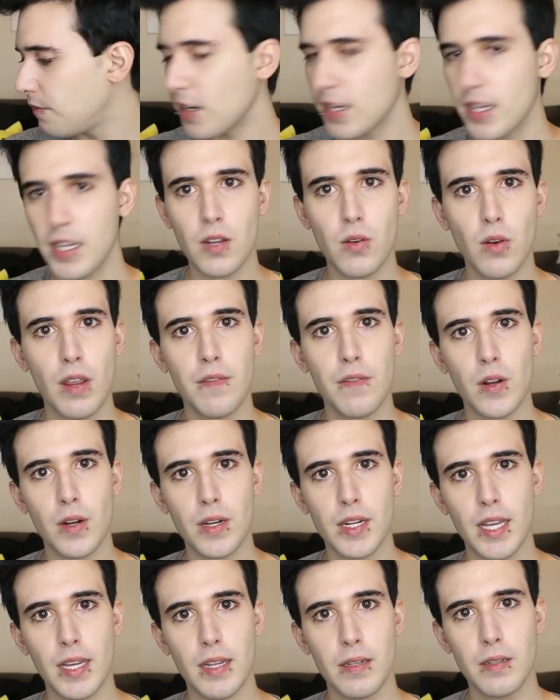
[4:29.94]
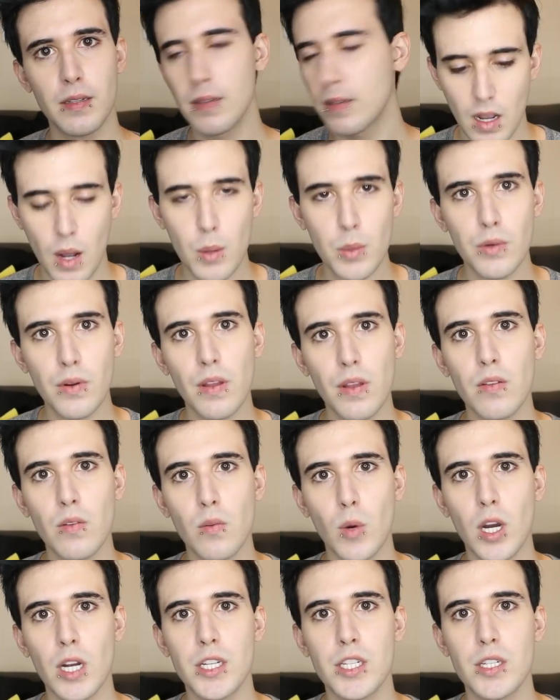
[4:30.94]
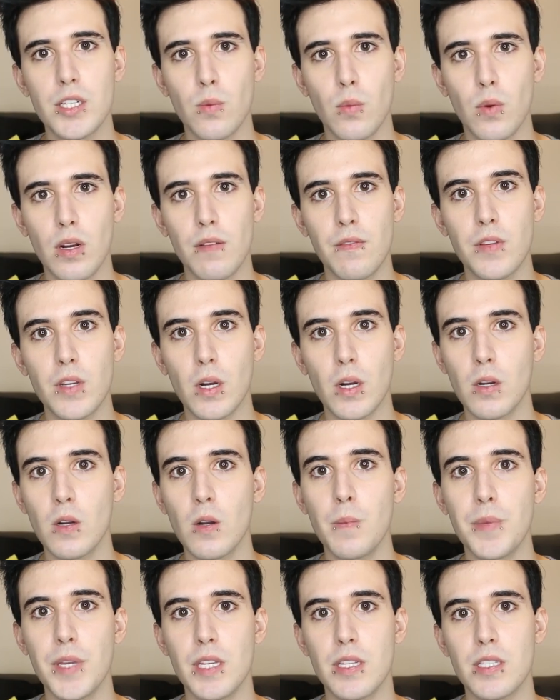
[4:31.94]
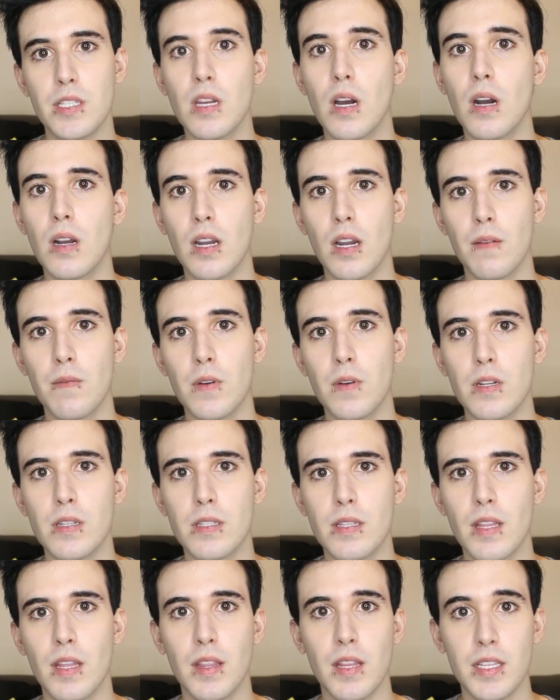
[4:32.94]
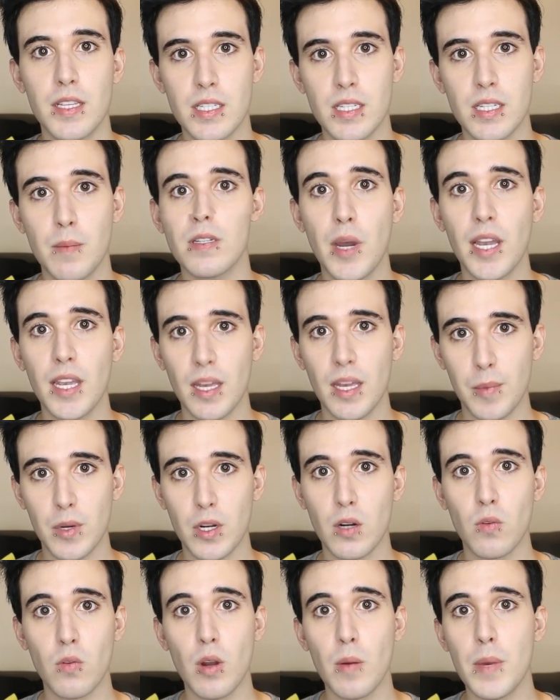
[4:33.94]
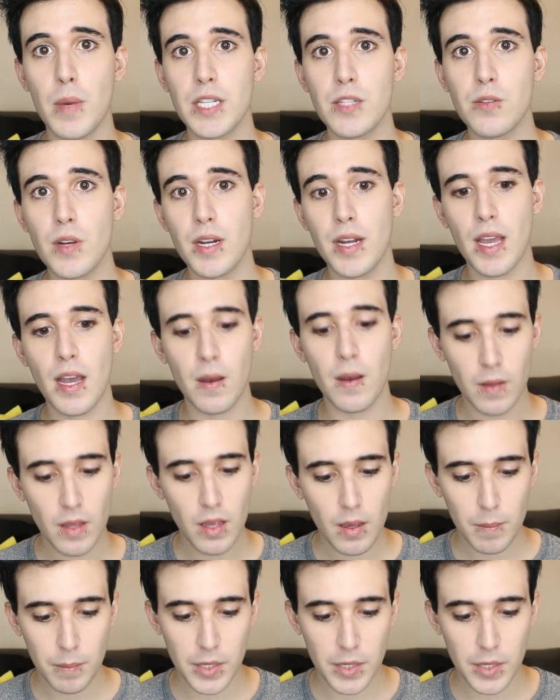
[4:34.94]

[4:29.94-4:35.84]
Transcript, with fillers: Fucking Graveyard Kid. I would rather watch one of Yarko B's song covers than listen to My Chemical Romance right now,